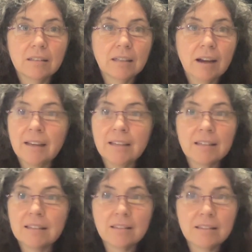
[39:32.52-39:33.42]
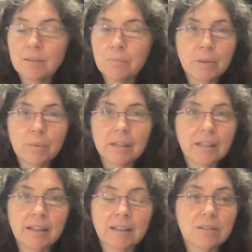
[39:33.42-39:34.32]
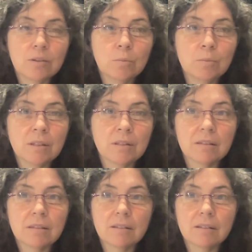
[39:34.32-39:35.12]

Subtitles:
Kindness is simply what connects humans.